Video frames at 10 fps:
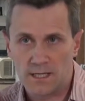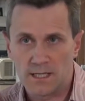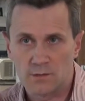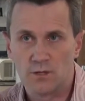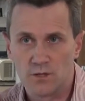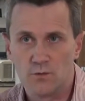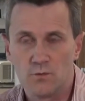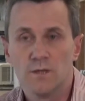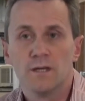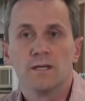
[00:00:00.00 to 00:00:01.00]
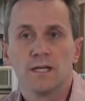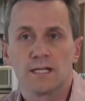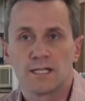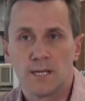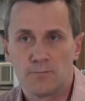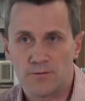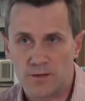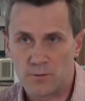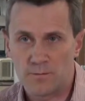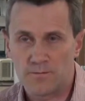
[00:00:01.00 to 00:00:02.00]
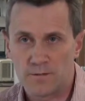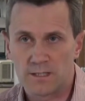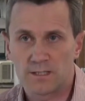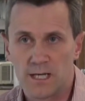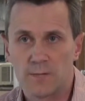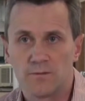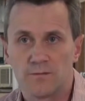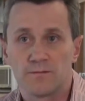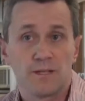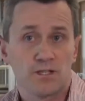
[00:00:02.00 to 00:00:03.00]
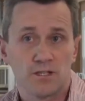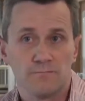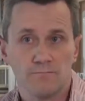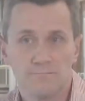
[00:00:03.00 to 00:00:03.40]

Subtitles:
lead to a new type of therapy for this type of infection.